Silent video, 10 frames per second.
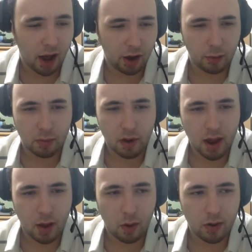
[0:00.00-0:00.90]
You're
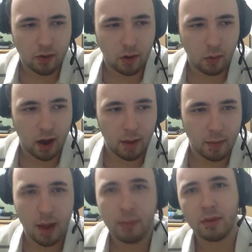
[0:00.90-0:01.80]
probably wondering why
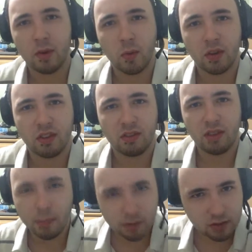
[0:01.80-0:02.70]
my episode was
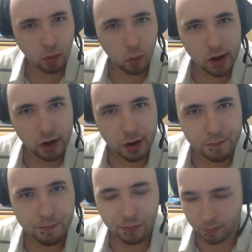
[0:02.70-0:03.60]
labeled so weird.
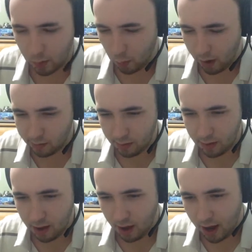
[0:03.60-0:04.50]
Well,
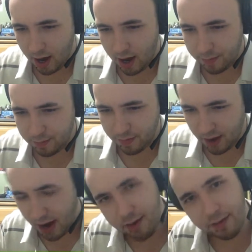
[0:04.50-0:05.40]

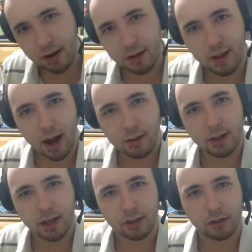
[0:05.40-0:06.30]
I figured that I
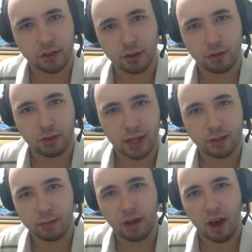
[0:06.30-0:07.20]
was actually going to
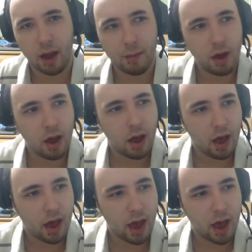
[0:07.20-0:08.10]
take some time
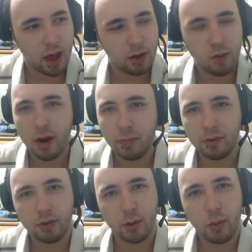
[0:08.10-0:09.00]
and do an
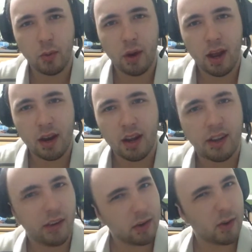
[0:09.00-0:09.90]
episode and
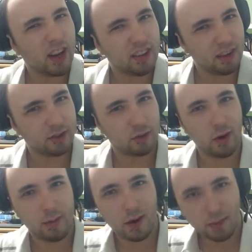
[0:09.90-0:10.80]
tell you guys a little
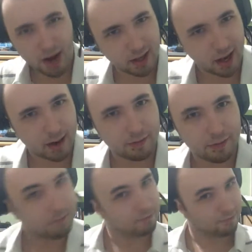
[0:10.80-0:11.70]
story about my
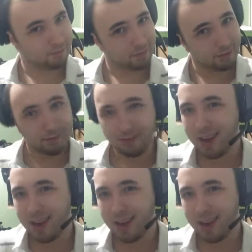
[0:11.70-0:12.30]
life. Hmm?